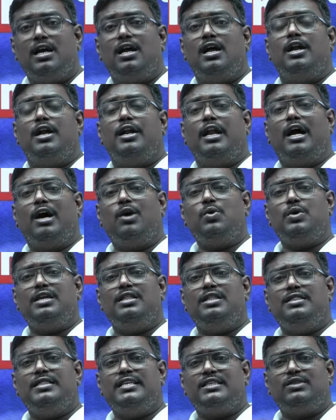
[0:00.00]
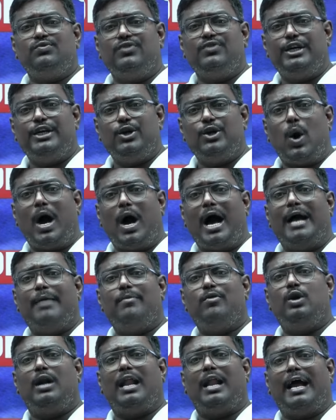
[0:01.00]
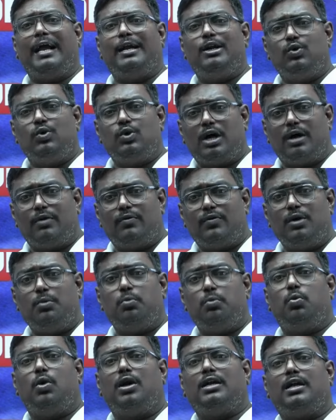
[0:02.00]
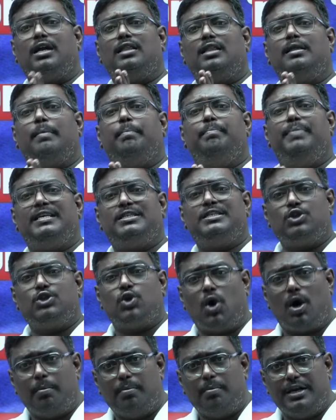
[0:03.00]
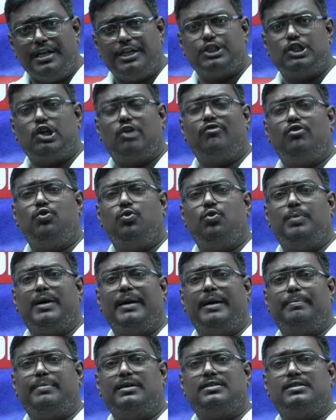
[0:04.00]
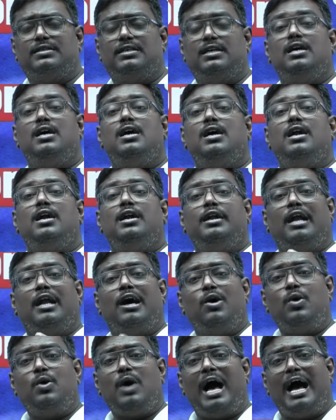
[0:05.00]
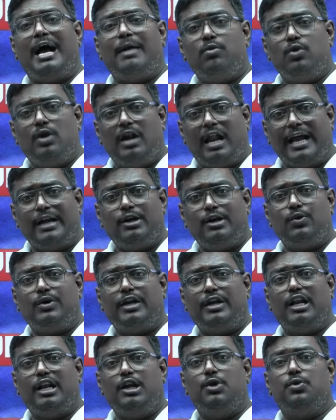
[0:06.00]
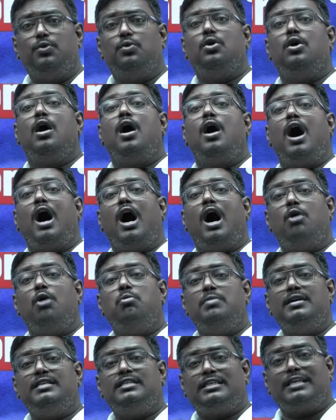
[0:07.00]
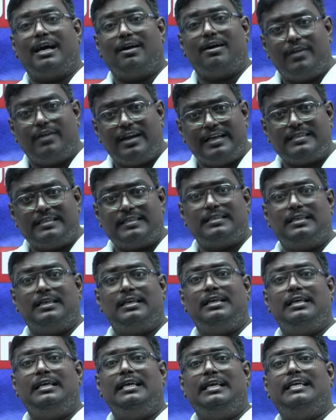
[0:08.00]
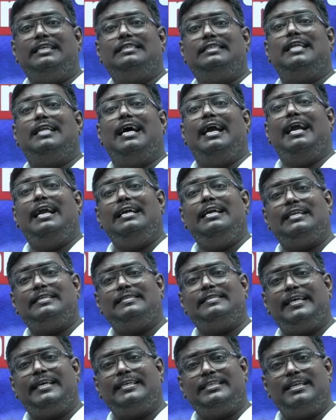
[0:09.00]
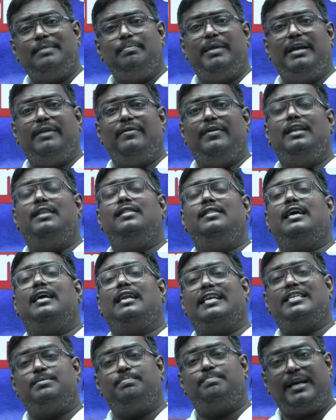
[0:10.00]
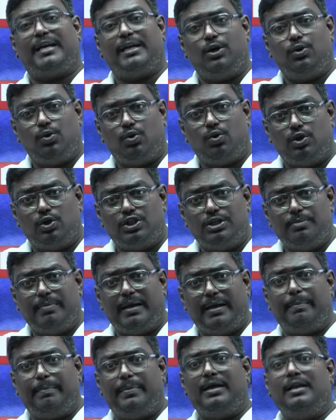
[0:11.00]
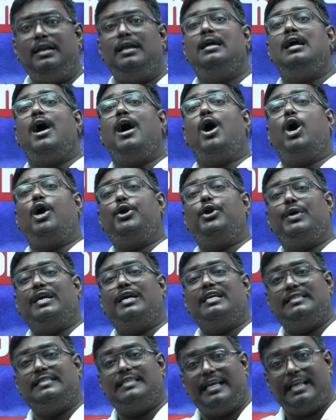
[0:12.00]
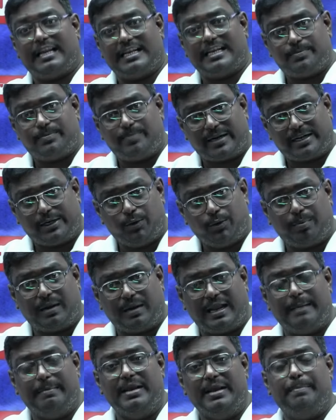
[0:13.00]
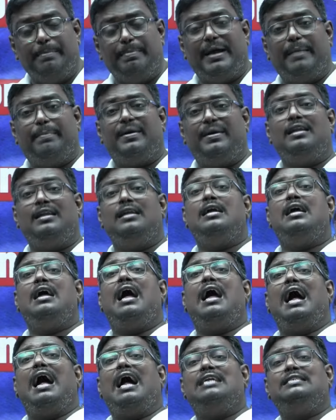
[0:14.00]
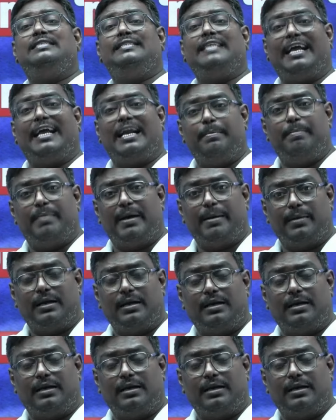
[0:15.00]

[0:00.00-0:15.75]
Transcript: Now, in this video, I would like to cover what are the best combination of two papers. Now, I would like to tell you how much coverage is the intersection between the respective question paper, or you can say respective primary paper and second paper.